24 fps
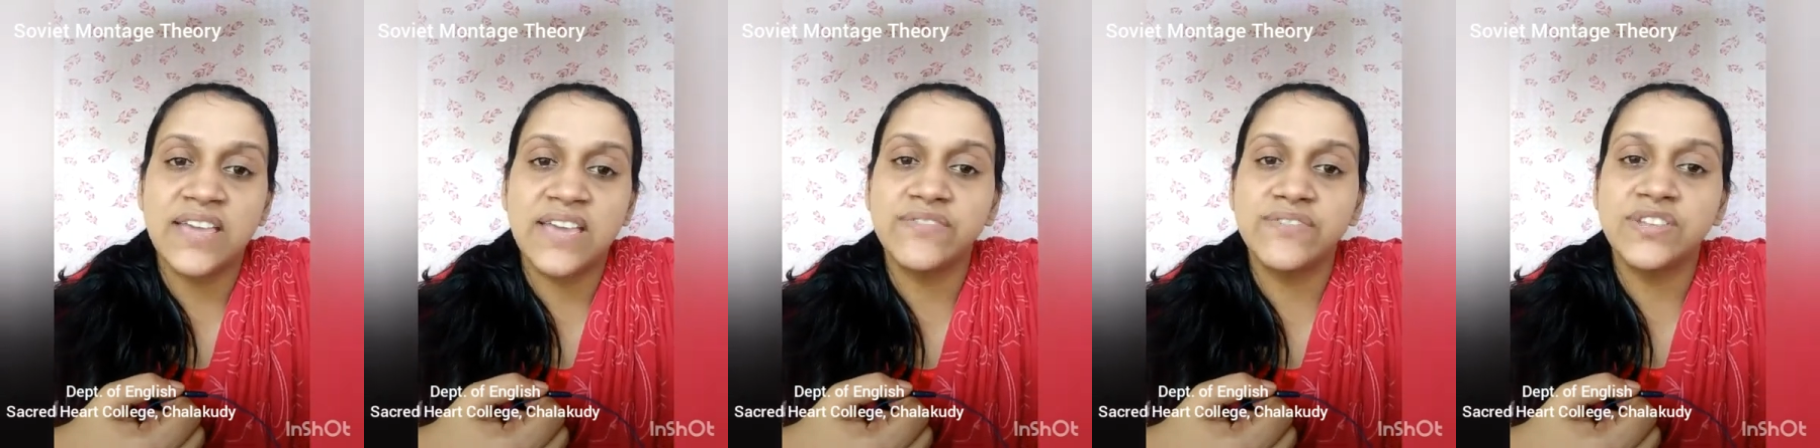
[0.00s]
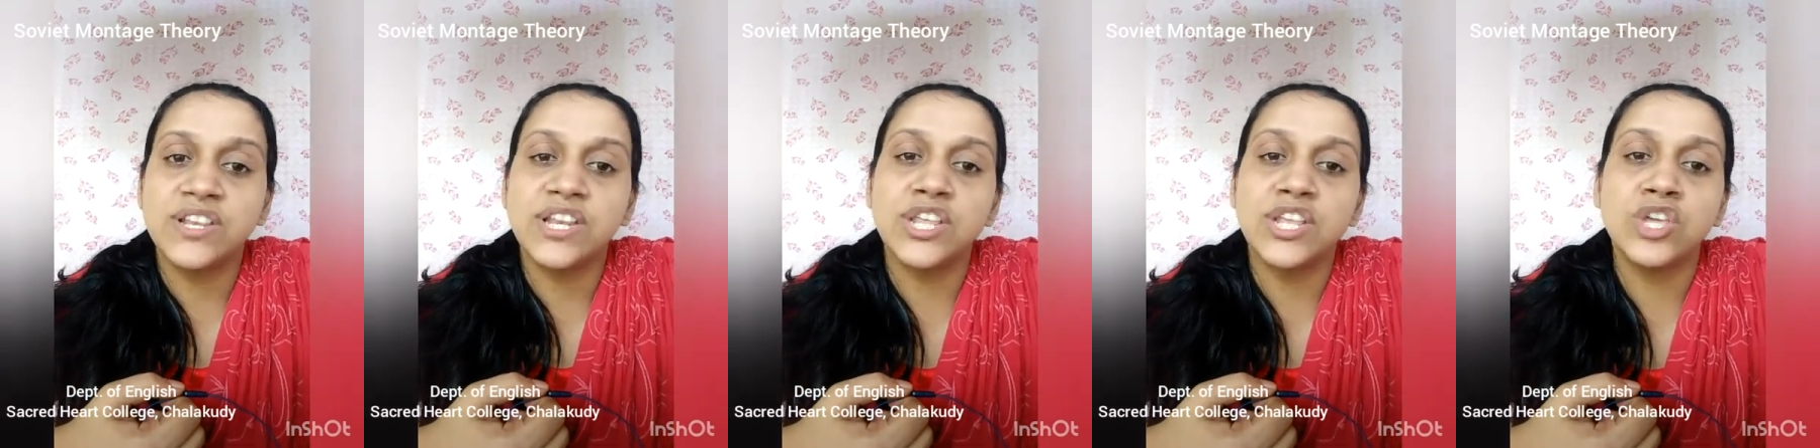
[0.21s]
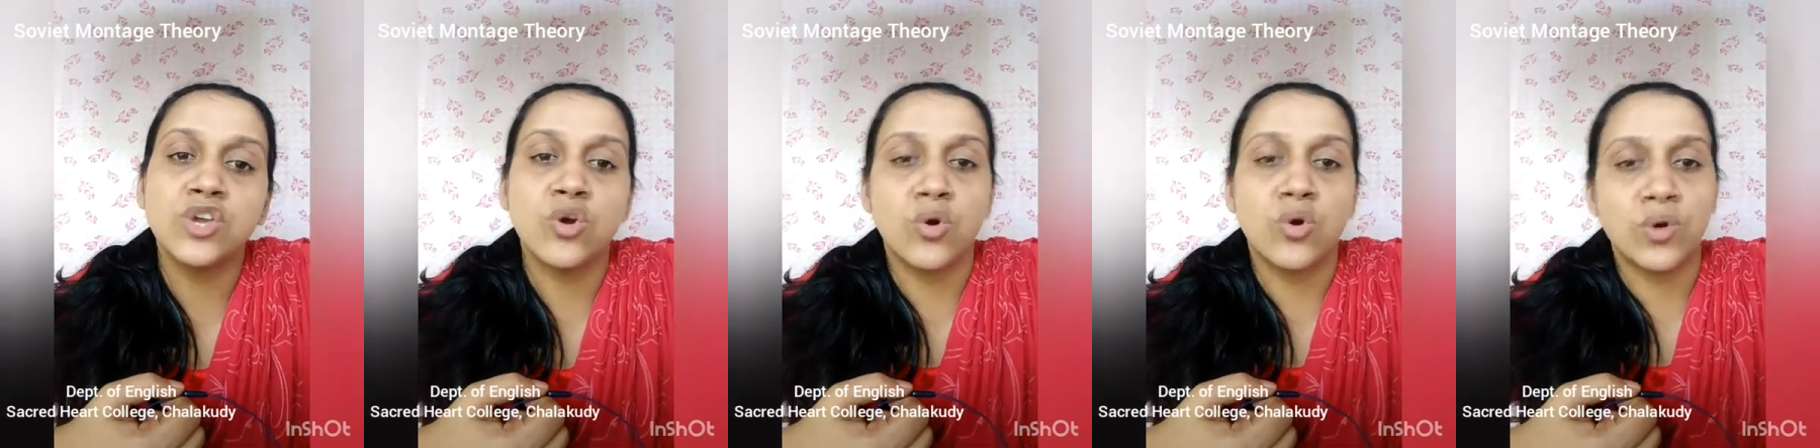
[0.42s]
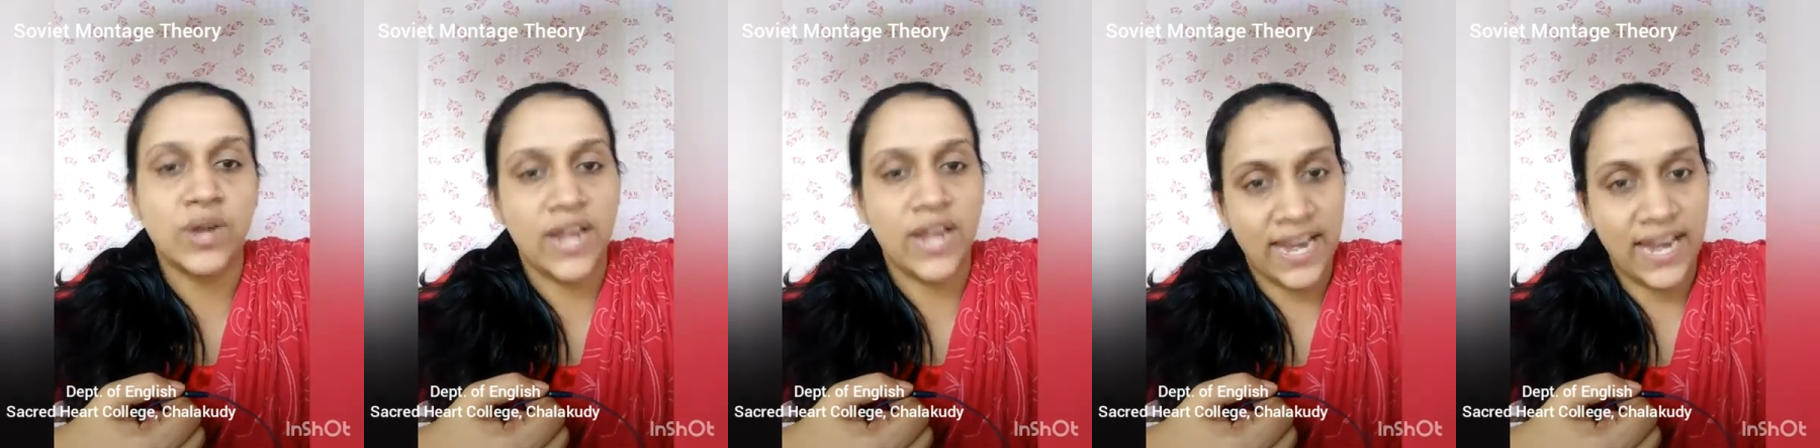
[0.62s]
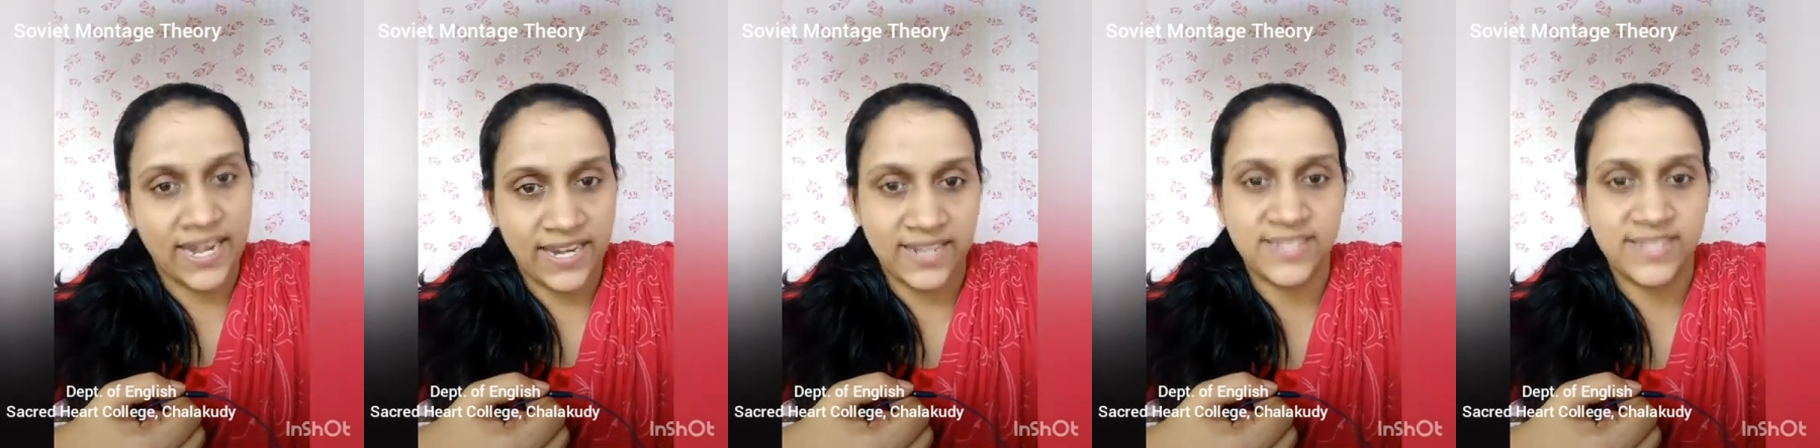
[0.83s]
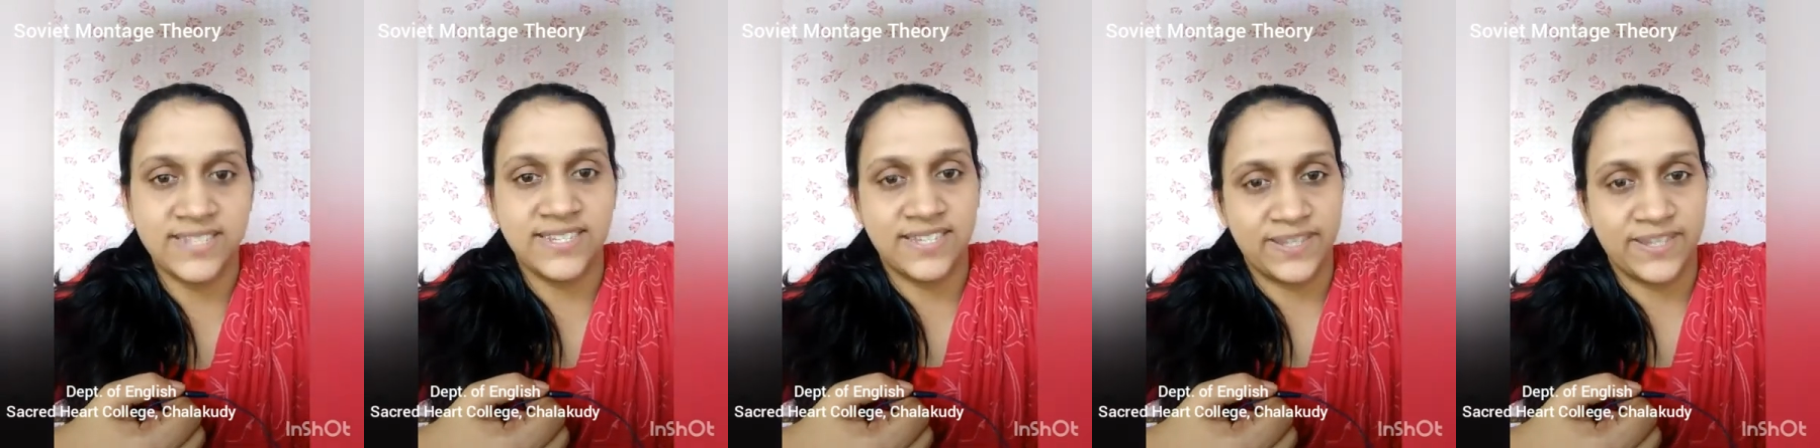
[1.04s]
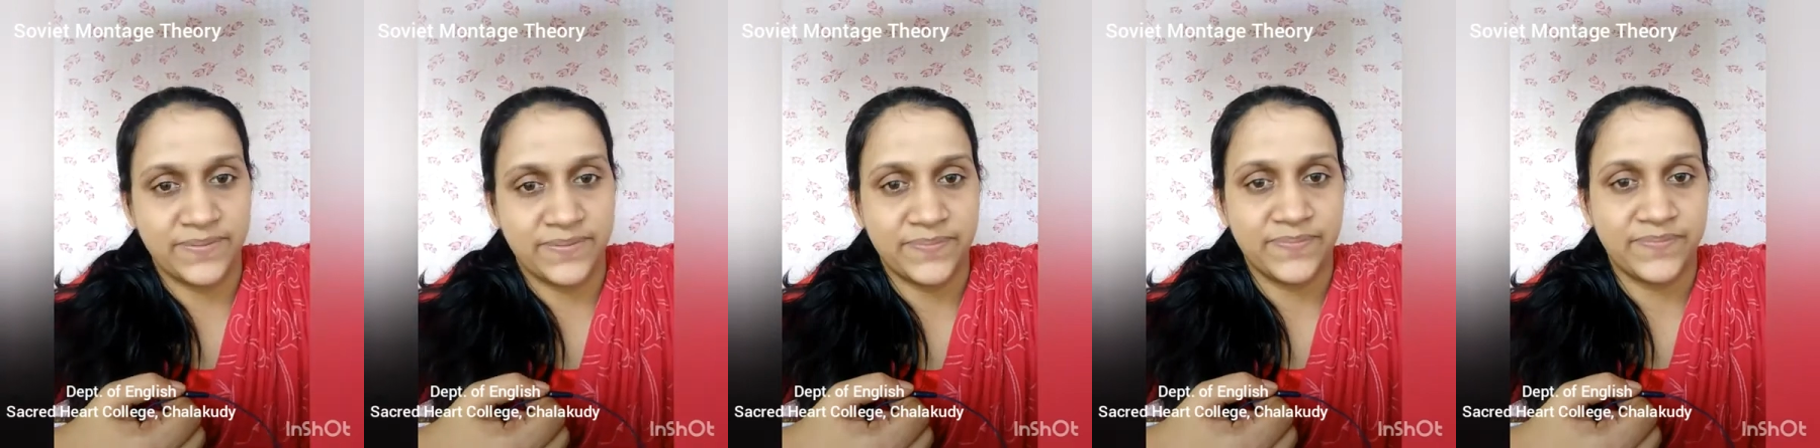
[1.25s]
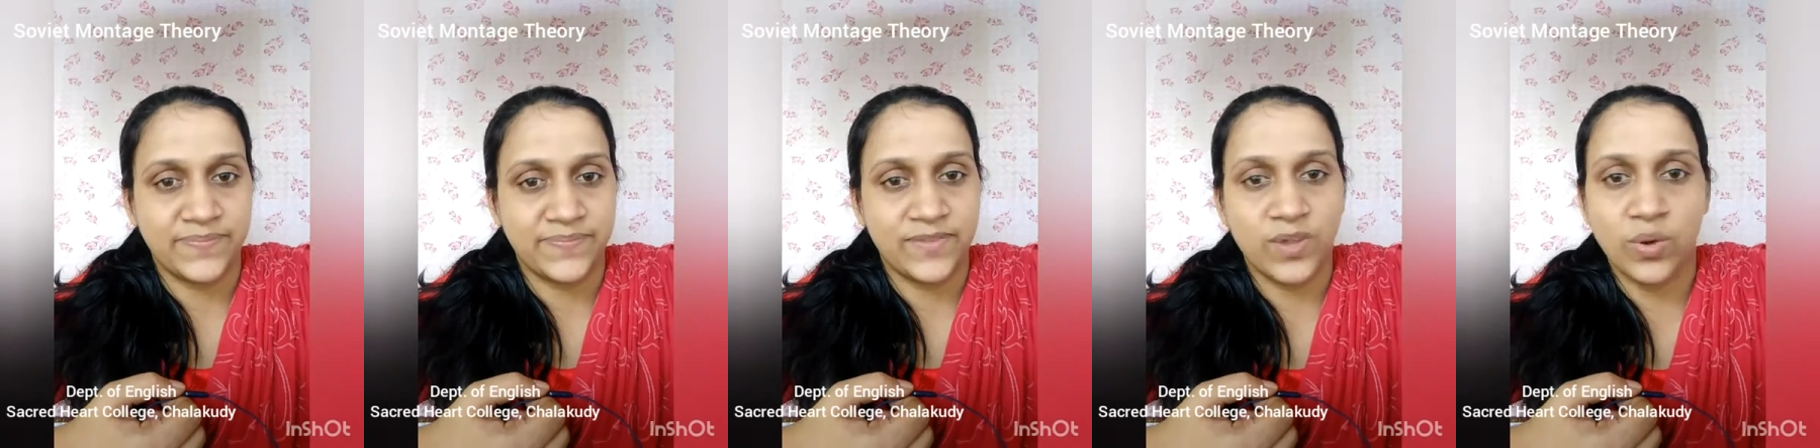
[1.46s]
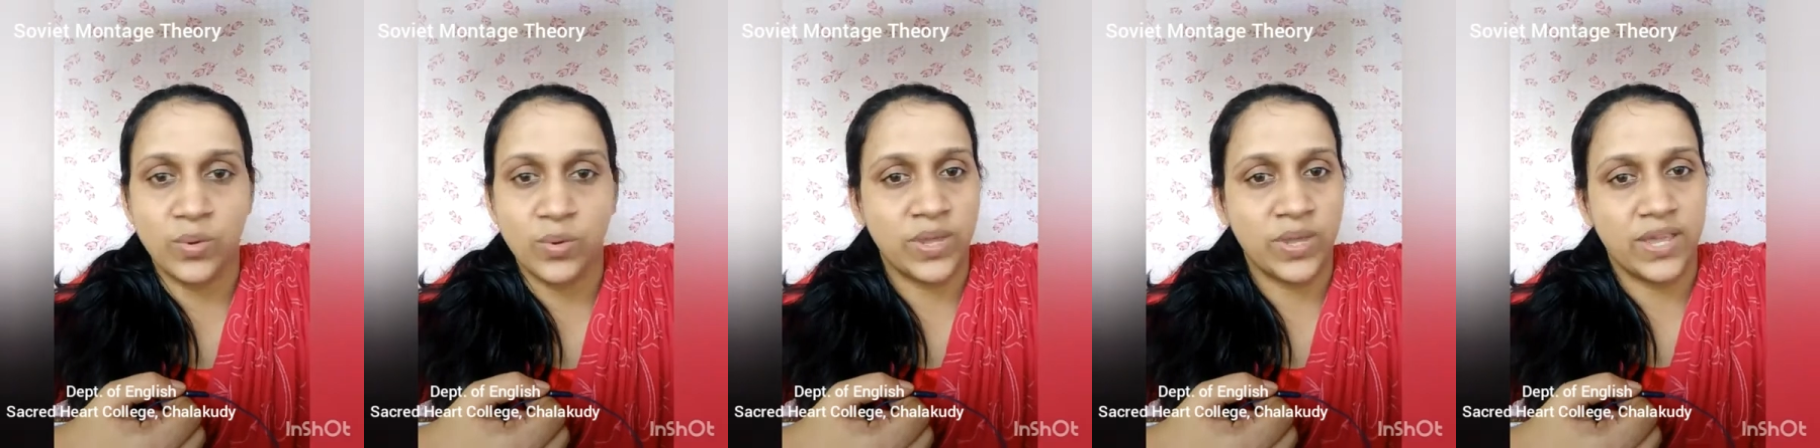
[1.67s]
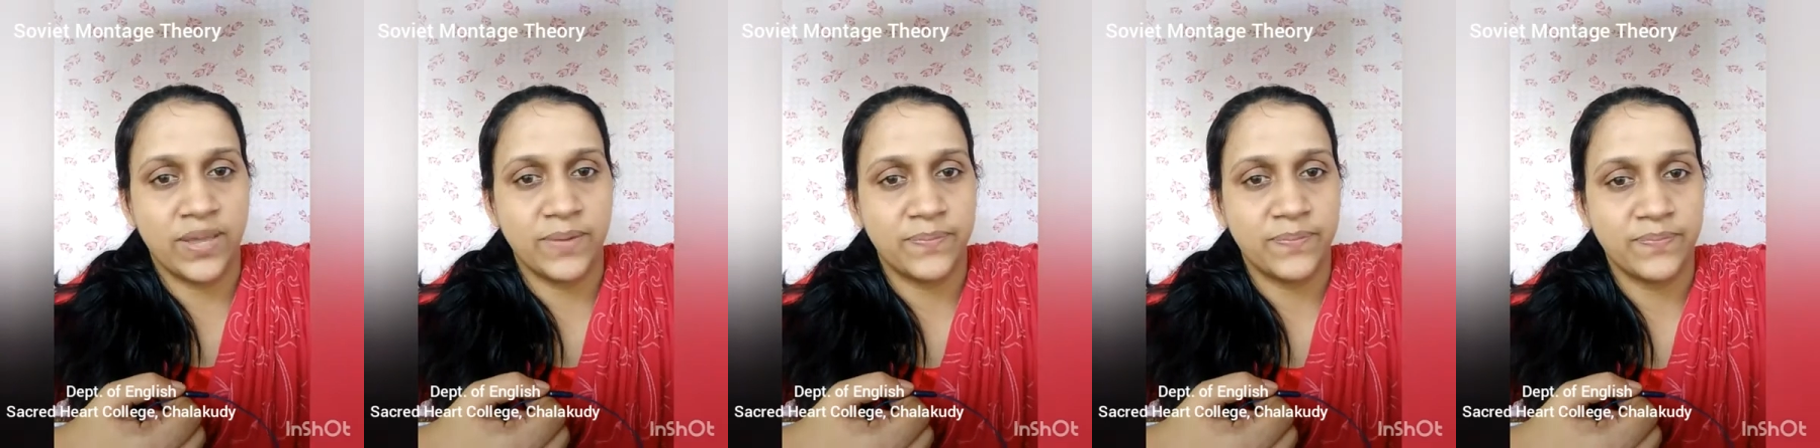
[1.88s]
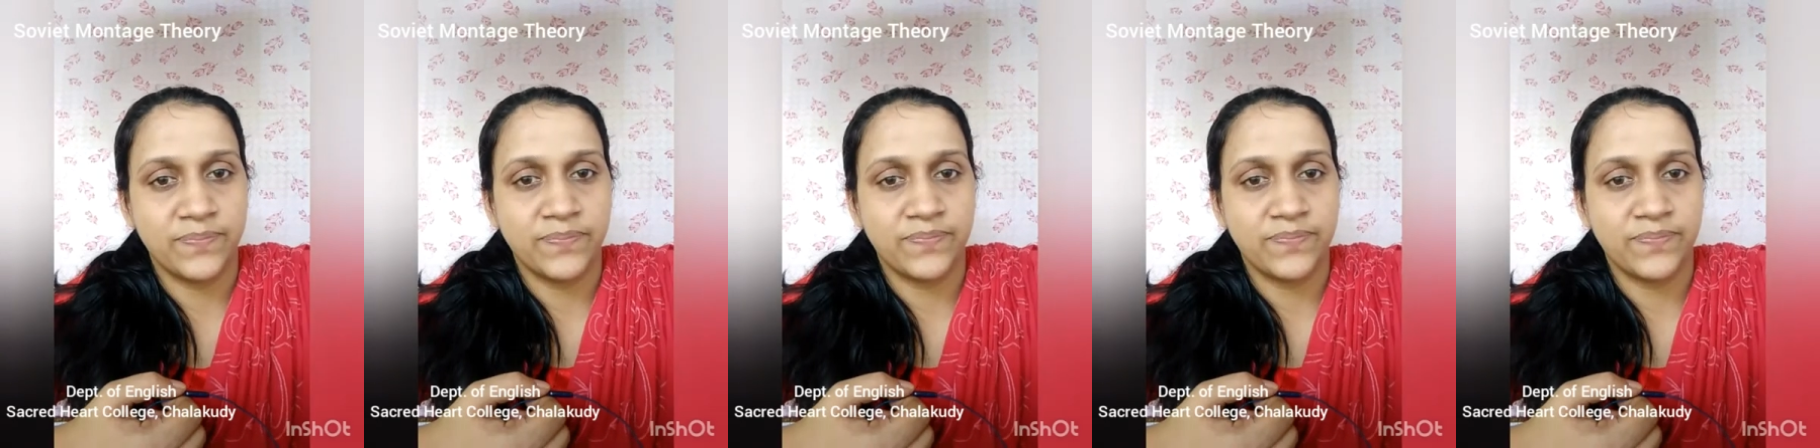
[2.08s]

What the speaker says: heavily on editing. Okay,